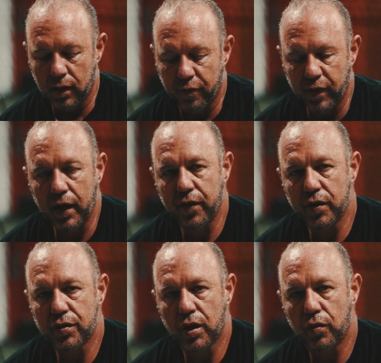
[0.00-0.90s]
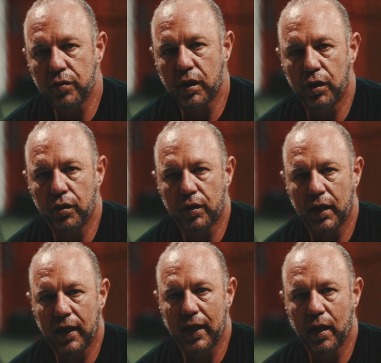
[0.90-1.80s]
find the zone that you
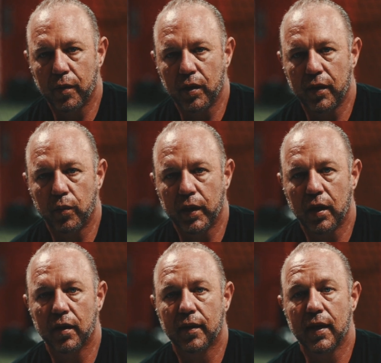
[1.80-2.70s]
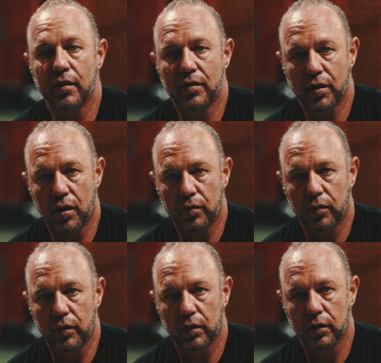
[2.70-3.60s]
can hammer and then we hunt that
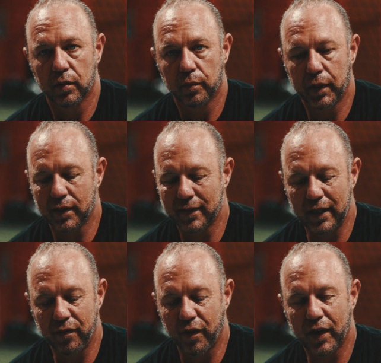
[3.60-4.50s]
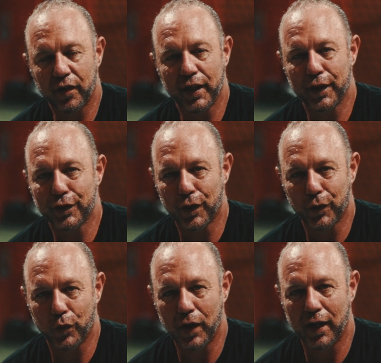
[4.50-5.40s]
zone. Because even if I don't hit a
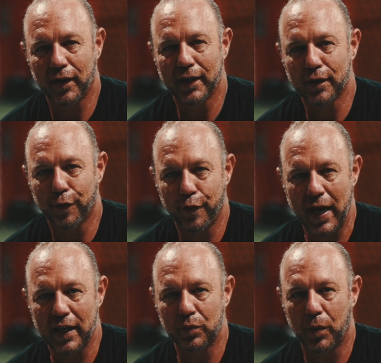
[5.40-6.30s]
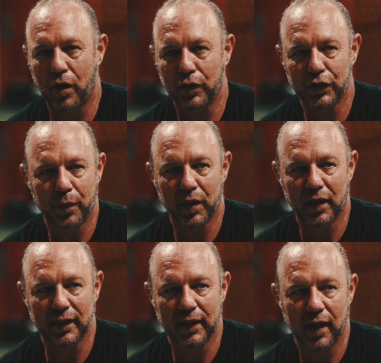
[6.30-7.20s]
zone well and it's a fastball or something
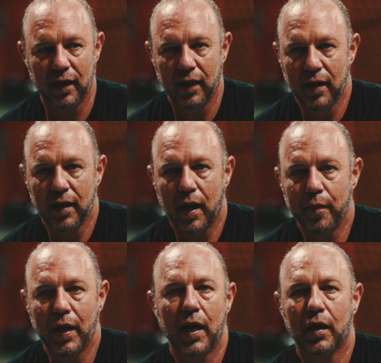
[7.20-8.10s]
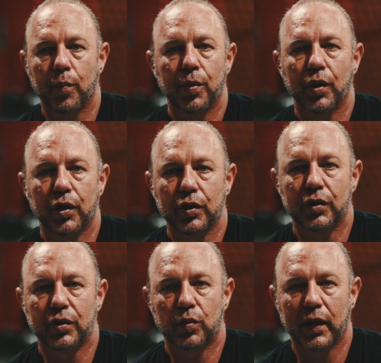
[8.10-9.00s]
like that, I'm not going to put a
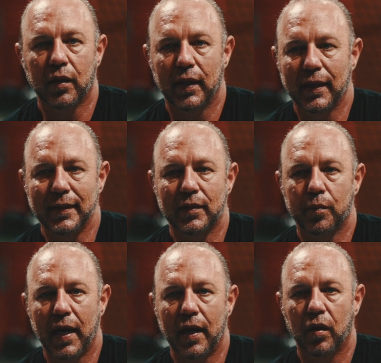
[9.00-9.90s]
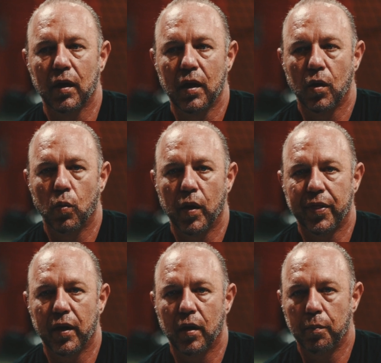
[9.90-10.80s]
good swing on it. It doesn't matter
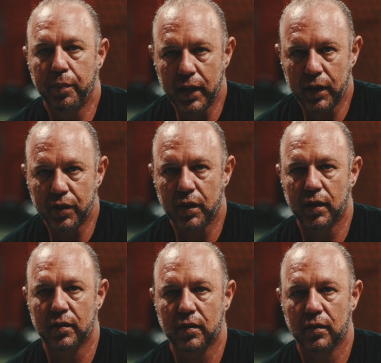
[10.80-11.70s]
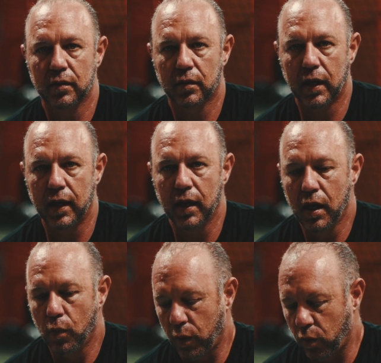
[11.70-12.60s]
what the pitch is, okay?
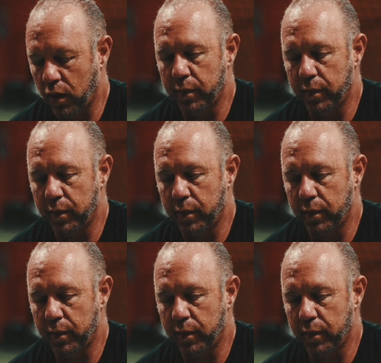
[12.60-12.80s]
We want